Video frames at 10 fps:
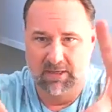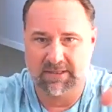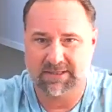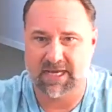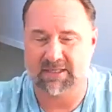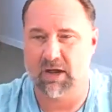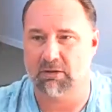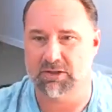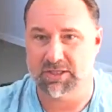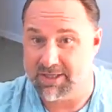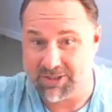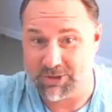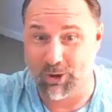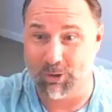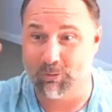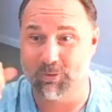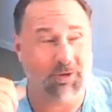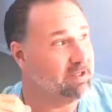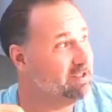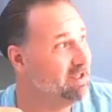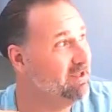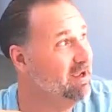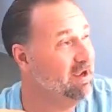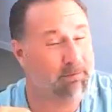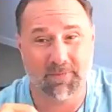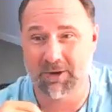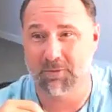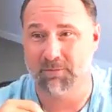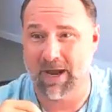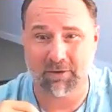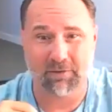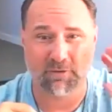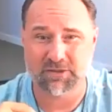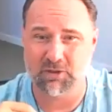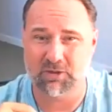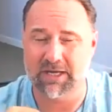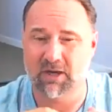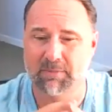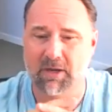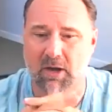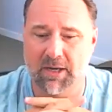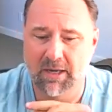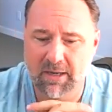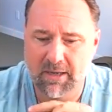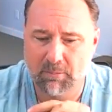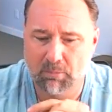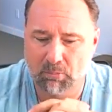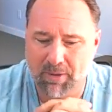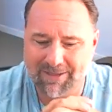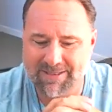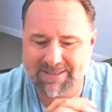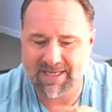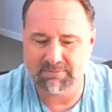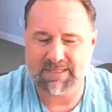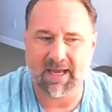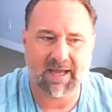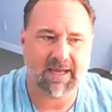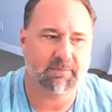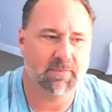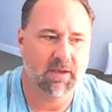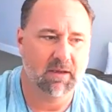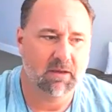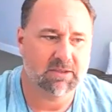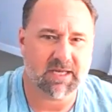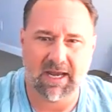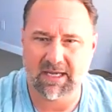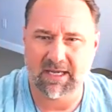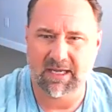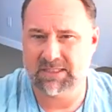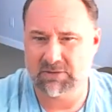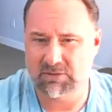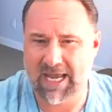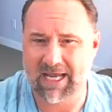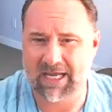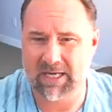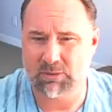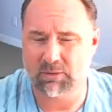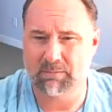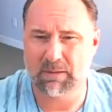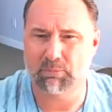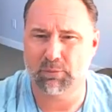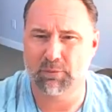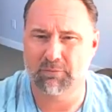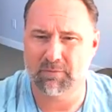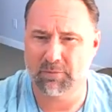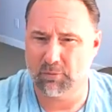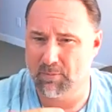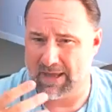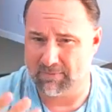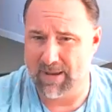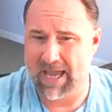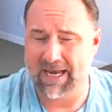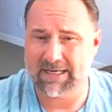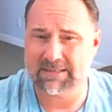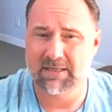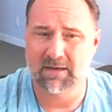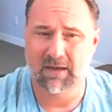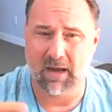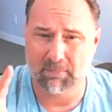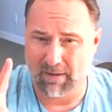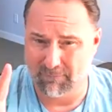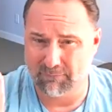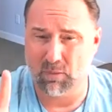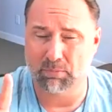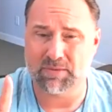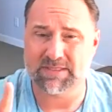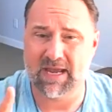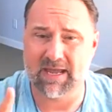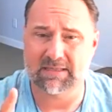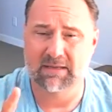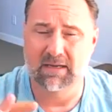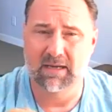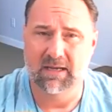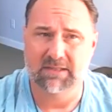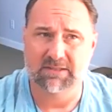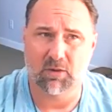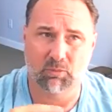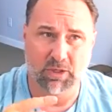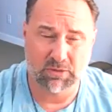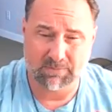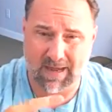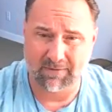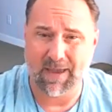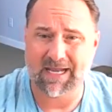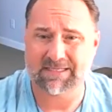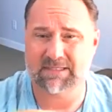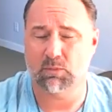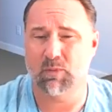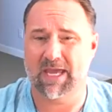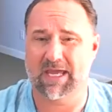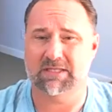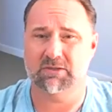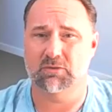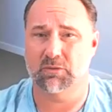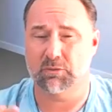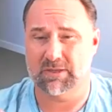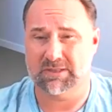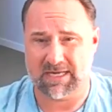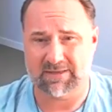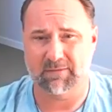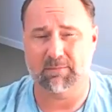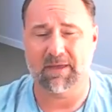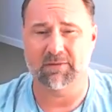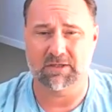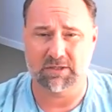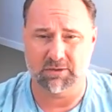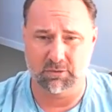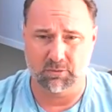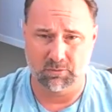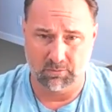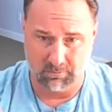this technology to Star Wars to you know microphones that you can hear me on. But at the same time, science to date has only been proven through mathematics about four percent. So we use mathematics as a way to through the scientific method to